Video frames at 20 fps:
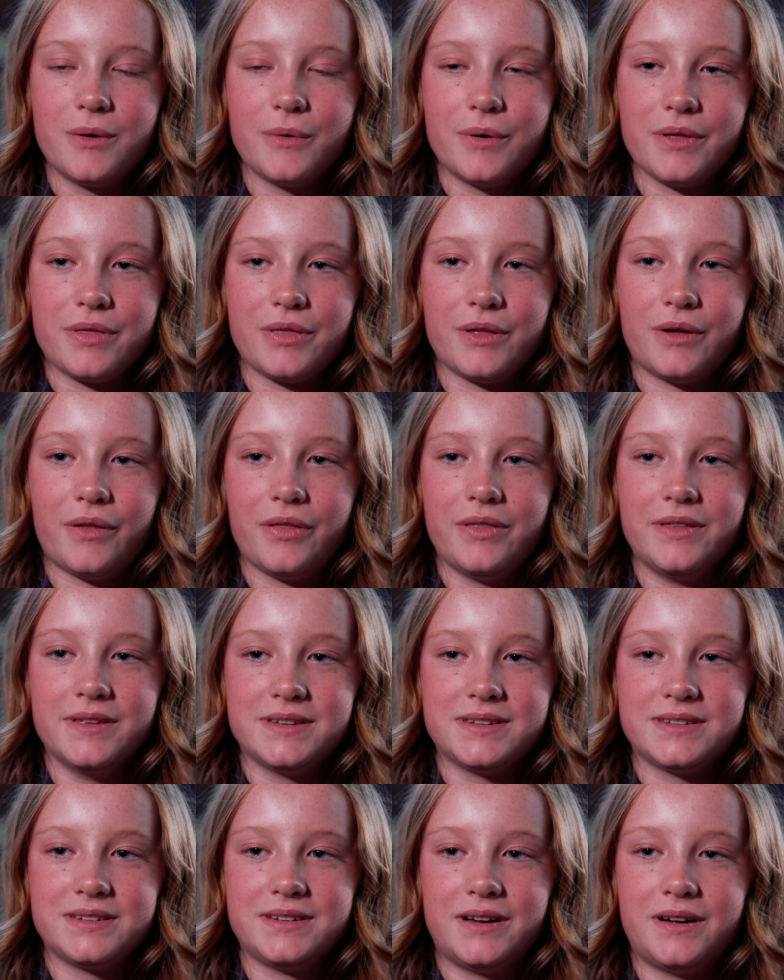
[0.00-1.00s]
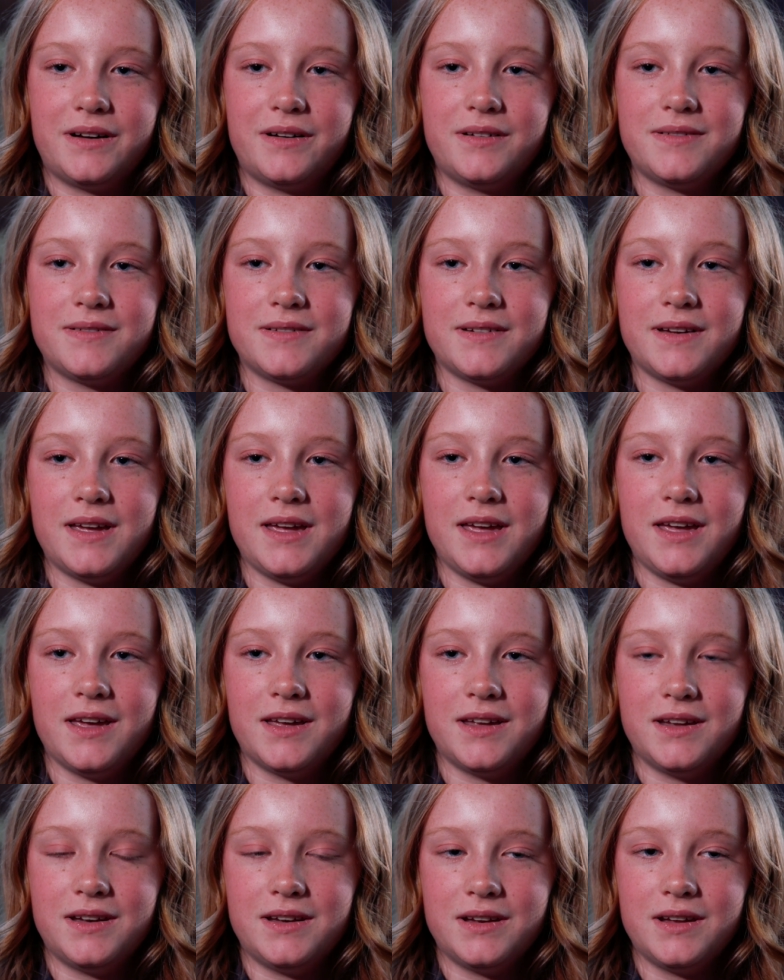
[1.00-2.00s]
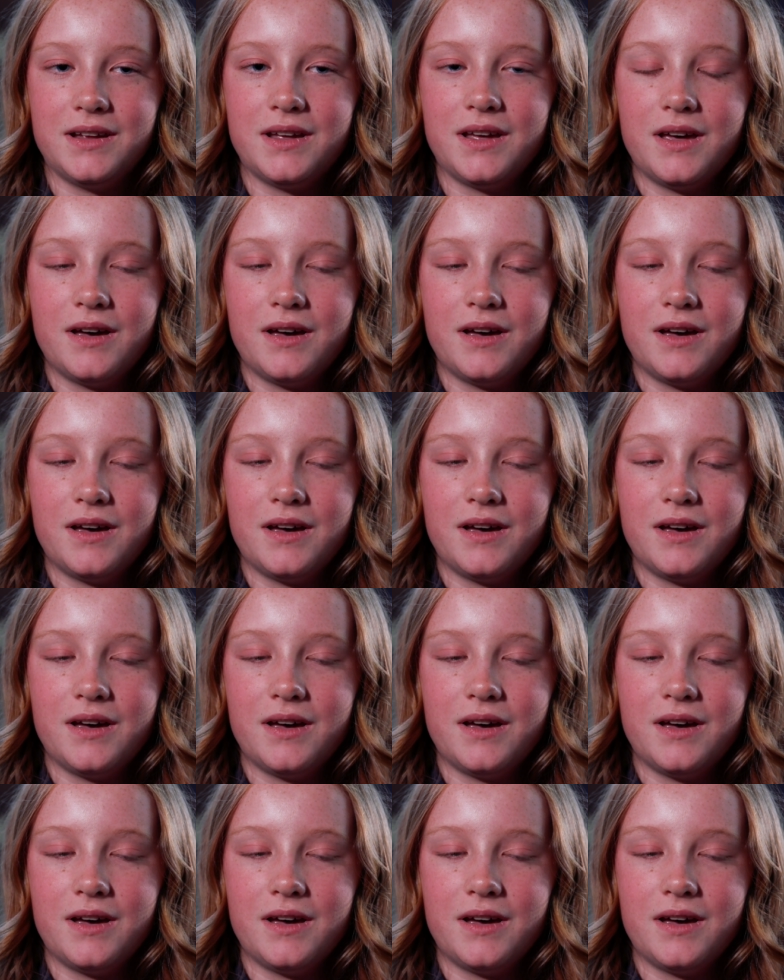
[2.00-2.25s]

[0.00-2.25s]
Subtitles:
with all this stuff, and